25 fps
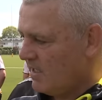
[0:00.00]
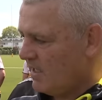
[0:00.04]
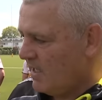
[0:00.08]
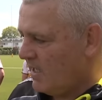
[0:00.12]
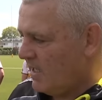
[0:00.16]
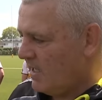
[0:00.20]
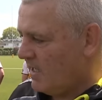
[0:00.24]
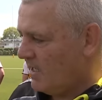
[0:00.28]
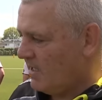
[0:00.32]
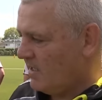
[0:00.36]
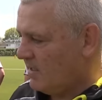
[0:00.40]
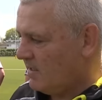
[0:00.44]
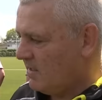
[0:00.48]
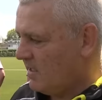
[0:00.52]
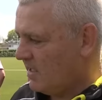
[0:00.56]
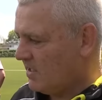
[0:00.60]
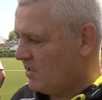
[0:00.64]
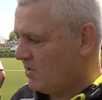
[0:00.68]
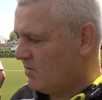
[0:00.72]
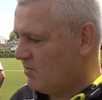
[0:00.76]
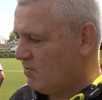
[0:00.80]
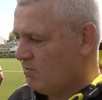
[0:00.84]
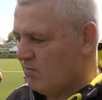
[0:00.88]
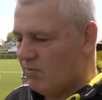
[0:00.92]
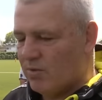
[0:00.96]
and
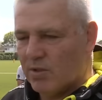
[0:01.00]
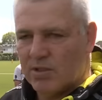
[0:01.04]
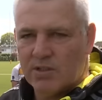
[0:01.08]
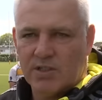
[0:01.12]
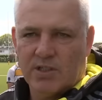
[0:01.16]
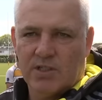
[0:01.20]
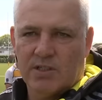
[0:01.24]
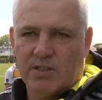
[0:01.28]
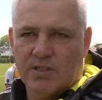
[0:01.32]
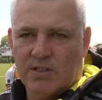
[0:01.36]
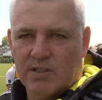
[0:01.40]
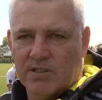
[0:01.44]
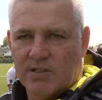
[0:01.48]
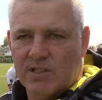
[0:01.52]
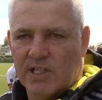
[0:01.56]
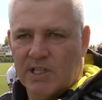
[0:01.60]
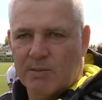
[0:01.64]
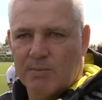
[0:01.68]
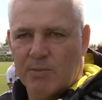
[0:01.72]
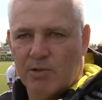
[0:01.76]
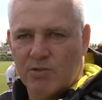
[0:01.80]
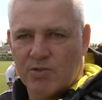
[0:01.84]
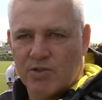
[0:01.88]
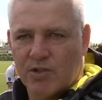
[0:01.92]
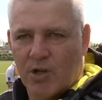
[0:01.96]
that's what your, your team
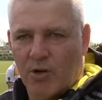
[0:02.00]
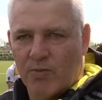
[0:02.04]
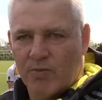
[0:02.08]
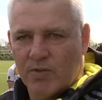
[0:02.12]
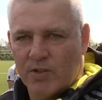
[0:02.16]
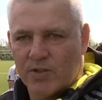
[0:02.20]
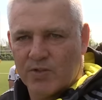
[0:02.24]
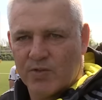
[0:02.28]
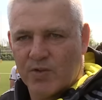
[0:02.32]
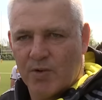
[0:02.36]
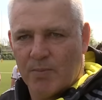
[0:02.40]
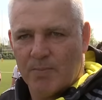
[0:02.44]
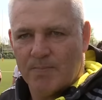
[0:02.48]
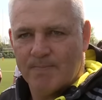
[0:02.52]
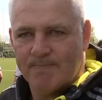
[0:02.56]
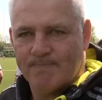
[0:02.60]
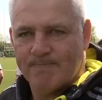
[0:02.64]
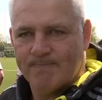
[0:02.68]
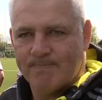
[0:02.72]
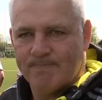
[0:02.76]
builds confidence from.